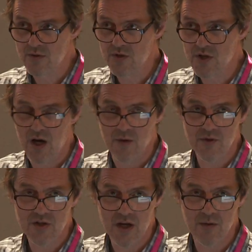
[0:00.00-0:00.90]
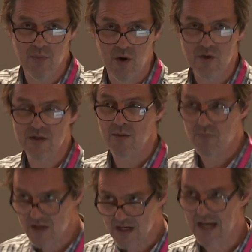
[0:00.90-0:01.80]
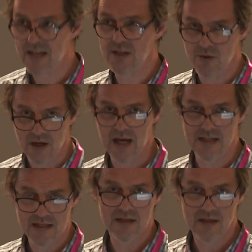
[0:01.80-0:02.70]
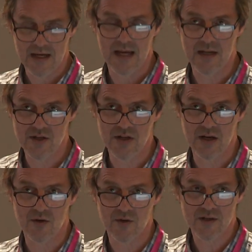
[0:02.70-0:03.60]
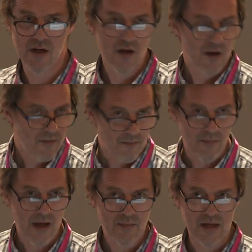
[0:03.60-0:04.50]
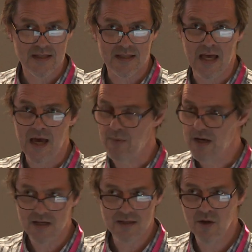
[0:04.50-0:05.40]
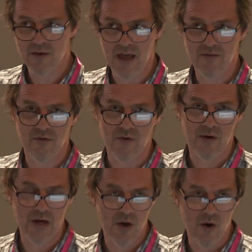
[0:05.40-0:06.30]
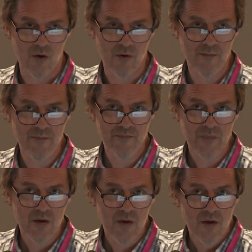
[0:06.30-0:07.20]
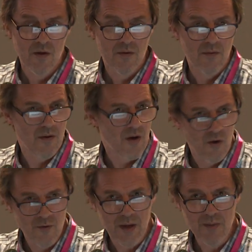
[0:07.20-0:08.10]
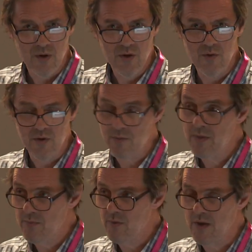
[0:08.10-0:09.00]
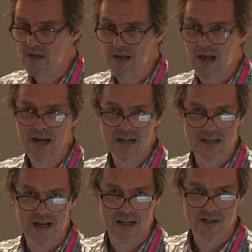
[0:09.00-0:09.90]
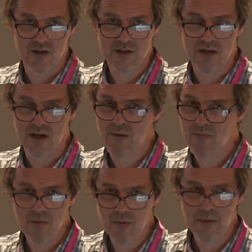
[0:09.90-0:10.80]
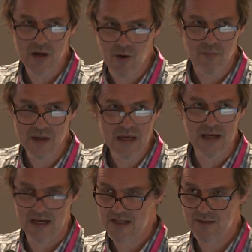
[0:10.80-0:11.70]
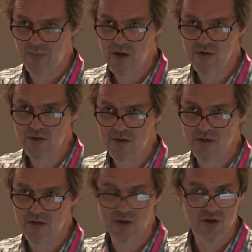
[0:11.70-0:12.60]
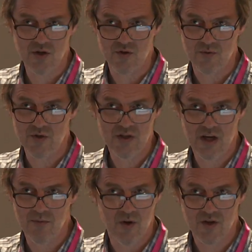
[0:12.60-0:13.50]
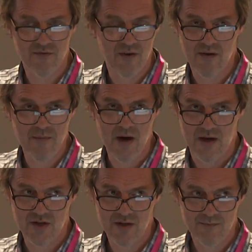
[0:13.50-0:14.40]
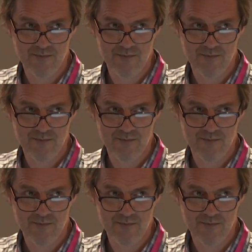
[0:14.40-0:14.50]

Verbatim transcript: to a child with chickenpox that protects you against getting shingles, maybe it's there, but it's not there for very long. Old people who are the people most likely to get zoster are probably not being exposed to children with chickenpox very much.